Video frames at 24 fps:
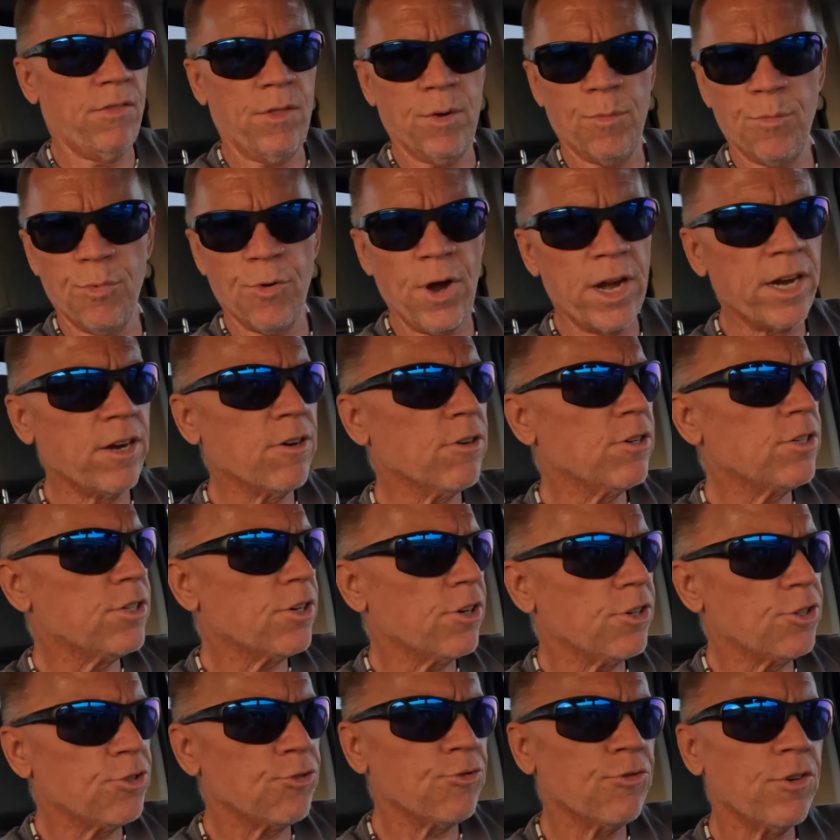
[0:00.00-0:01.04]
of the breakers
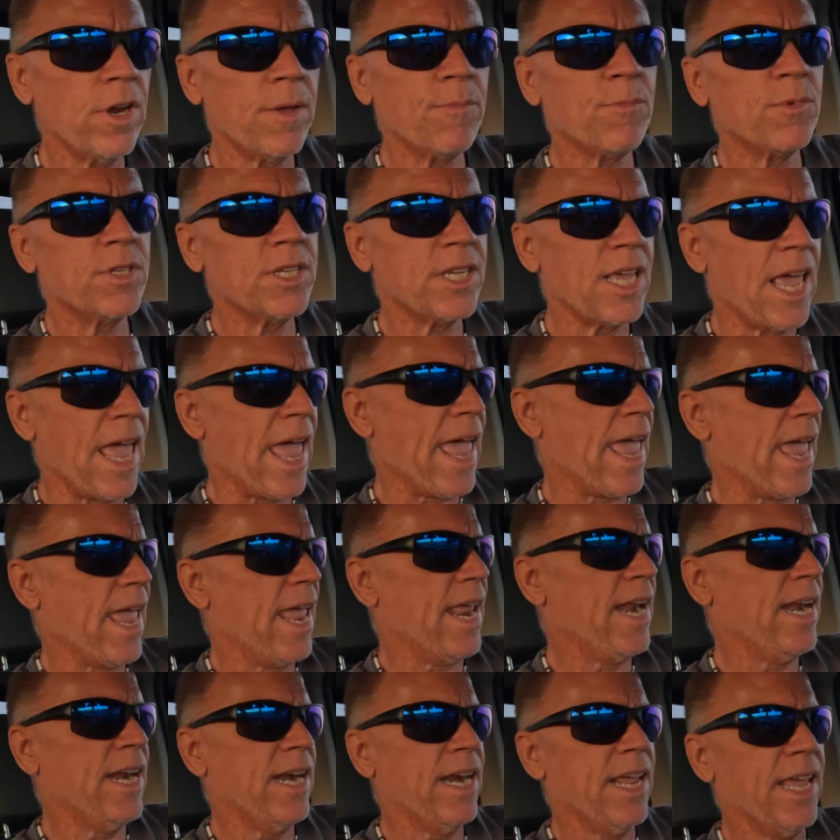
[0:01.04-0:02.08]
are tripped
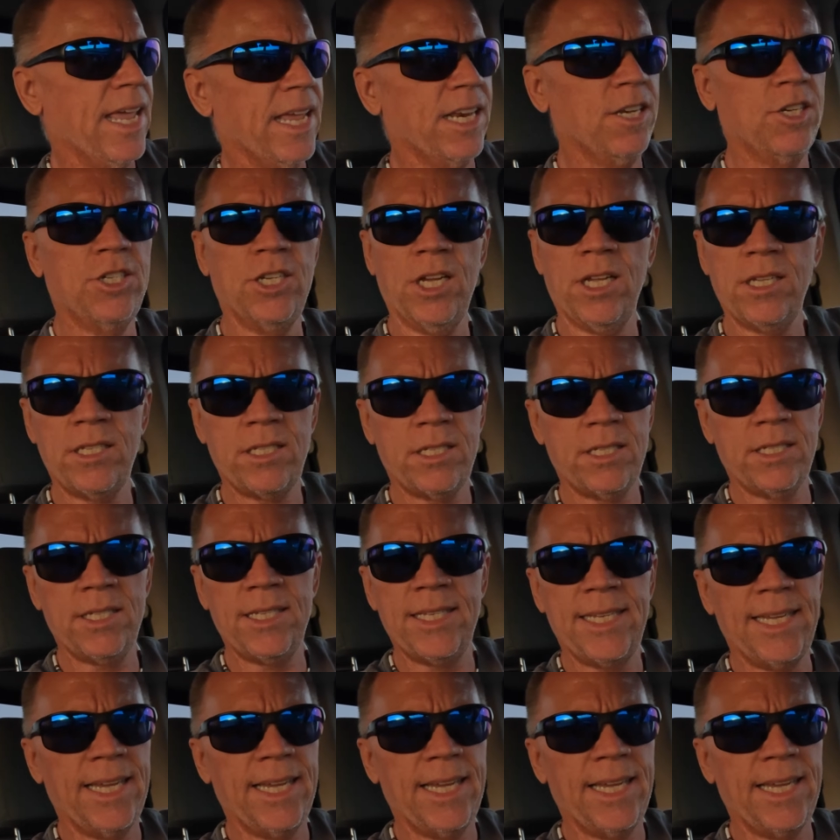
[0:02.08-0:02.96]
and it just